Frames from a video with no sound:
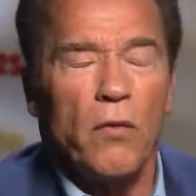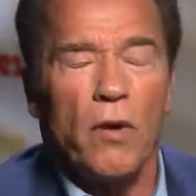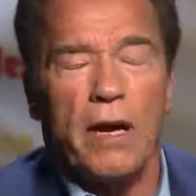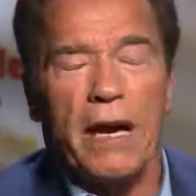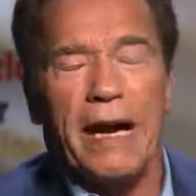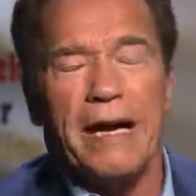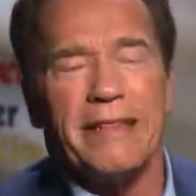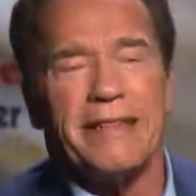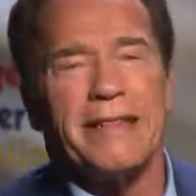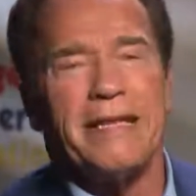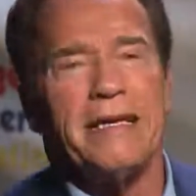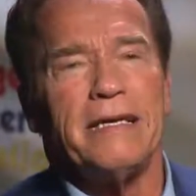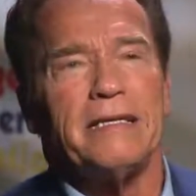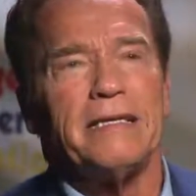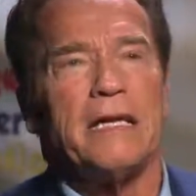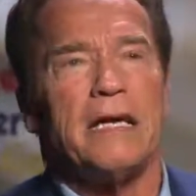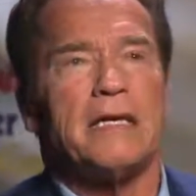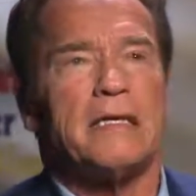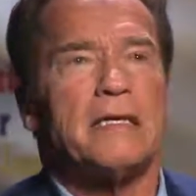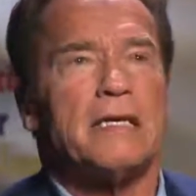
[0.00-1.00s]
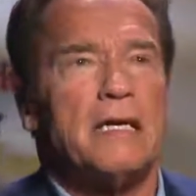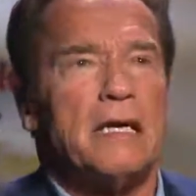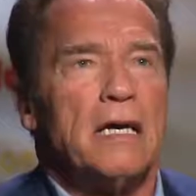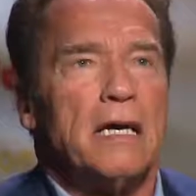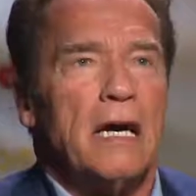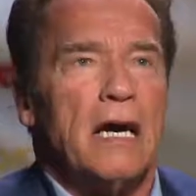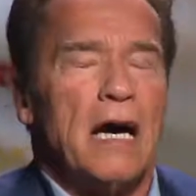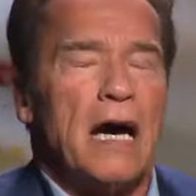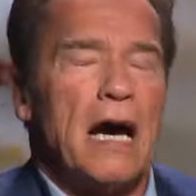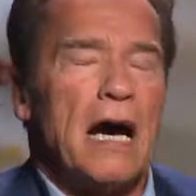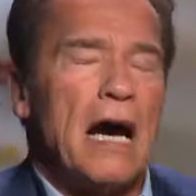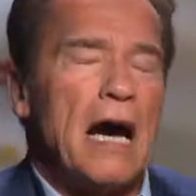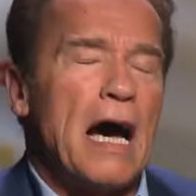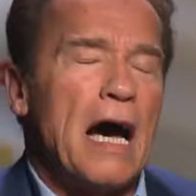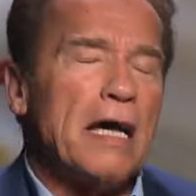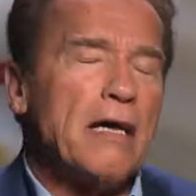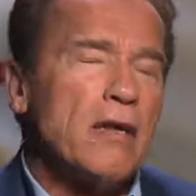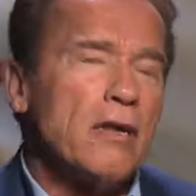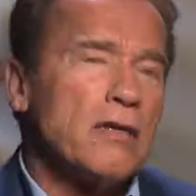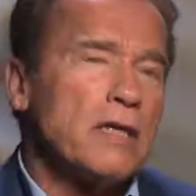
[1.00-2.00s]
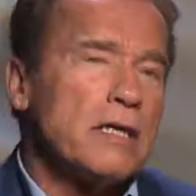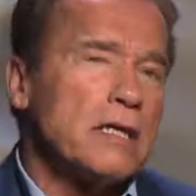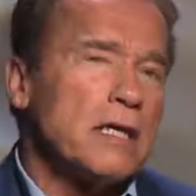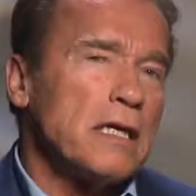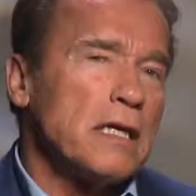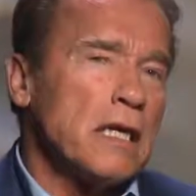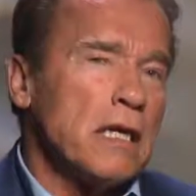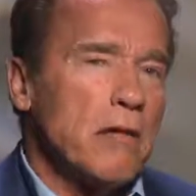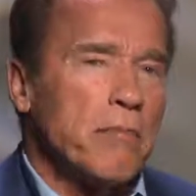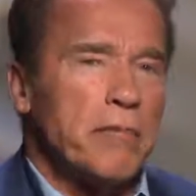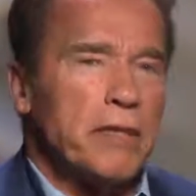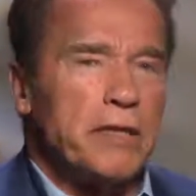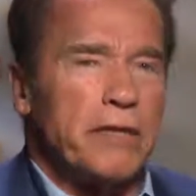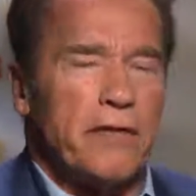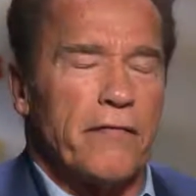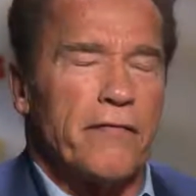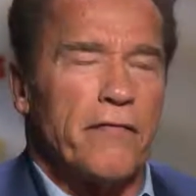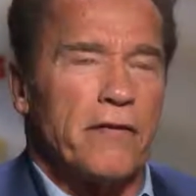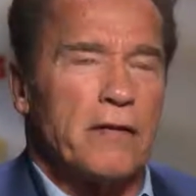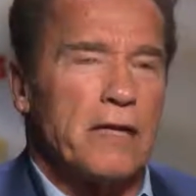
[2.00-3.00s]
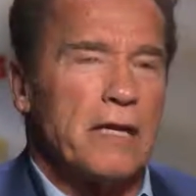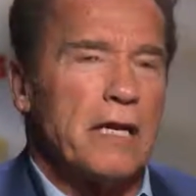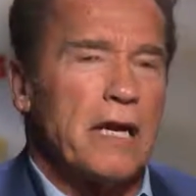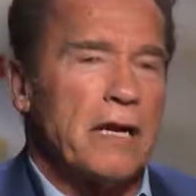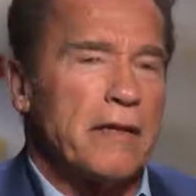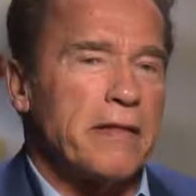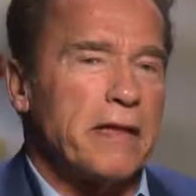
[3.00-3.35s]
Well, I think that I look at it a little bit differently.